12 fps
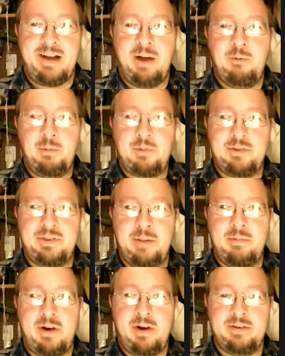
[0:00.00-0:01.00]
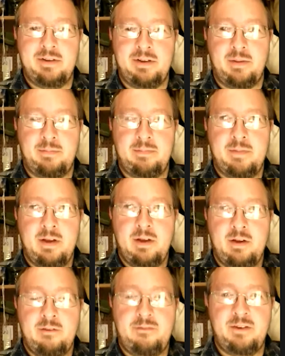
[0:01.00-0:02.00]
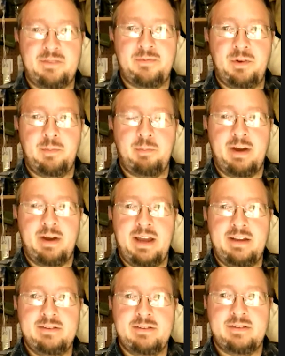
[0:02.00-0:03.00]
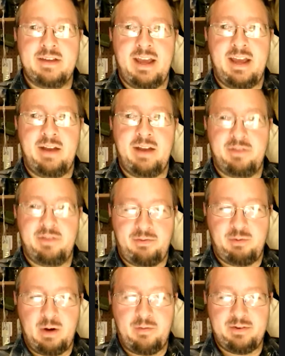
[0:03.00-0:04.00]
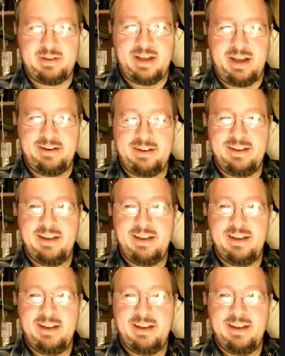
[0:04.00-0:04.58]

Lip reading: I worked with them on the Fistful of Brains and the Forever Dead,